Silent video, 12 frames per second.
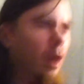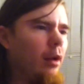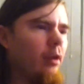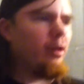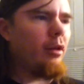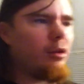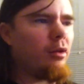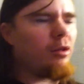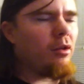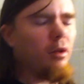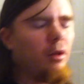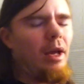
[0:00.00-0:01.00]
that this
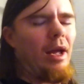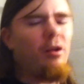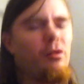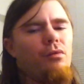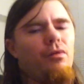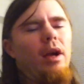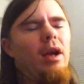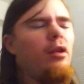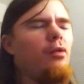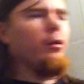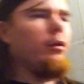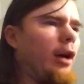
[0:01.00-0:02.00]
is his last fight.
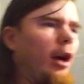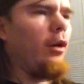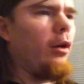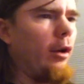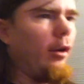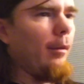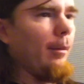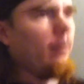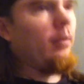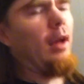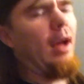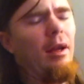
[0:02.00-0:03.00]
He's retiring,
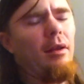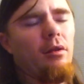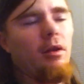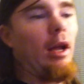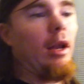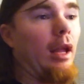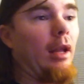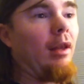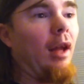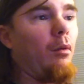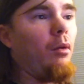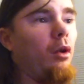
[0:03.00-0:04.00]
and that's
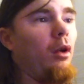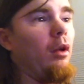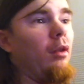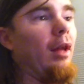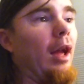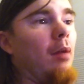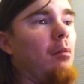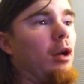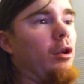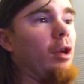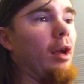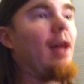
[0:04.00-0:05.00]
not really saying
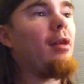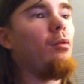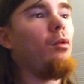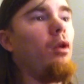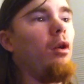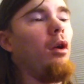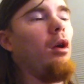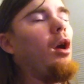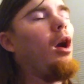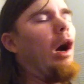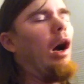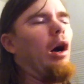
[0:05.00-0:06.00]
much. He hasn't really
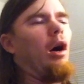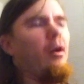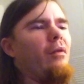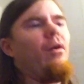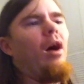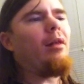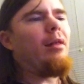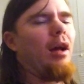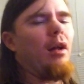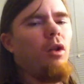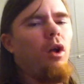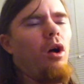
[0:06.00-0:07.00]
fought
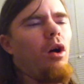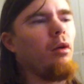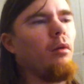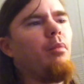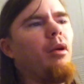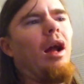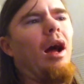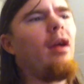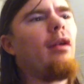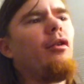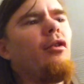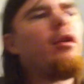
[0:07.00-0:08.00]
that long, but
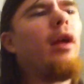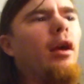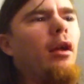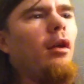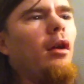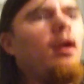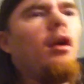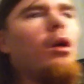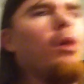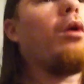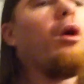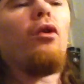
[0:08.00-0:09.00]
I understand
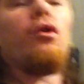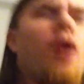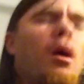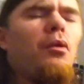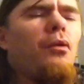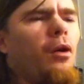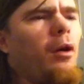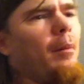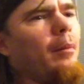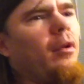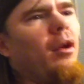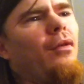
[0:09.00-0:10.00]
where he's coming
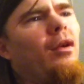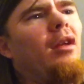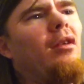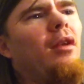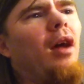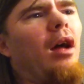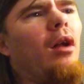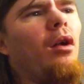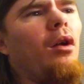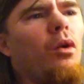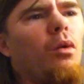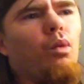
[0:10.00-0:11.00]
from. If he's not
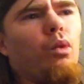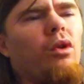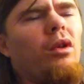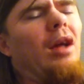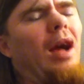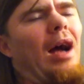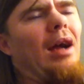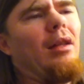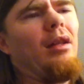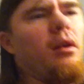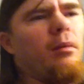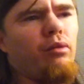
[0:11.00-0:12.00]
really
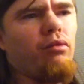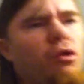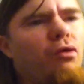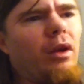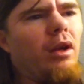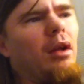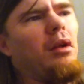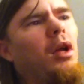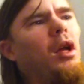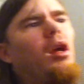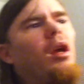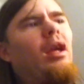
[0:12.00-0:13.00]
highly improving, and
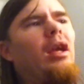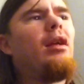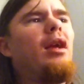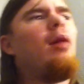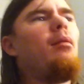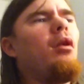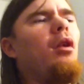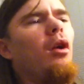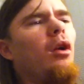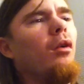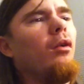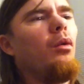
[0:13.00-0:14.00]
he came in
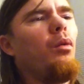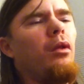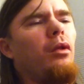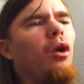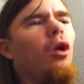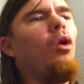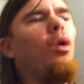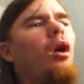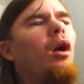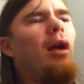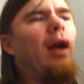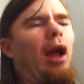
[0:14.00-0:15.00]
here with
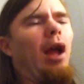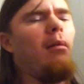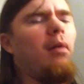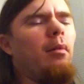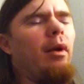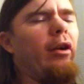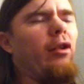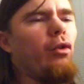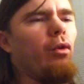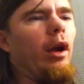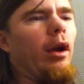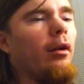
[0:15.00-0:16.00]
no MMA
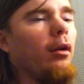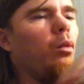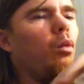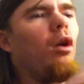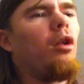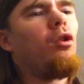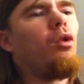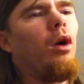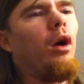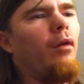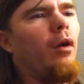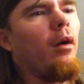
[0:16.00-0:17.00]
training
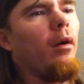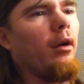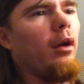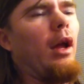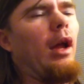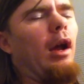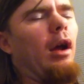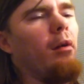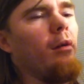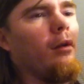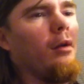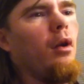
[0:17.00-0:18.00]
whatsoever
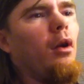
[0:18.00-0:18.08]
and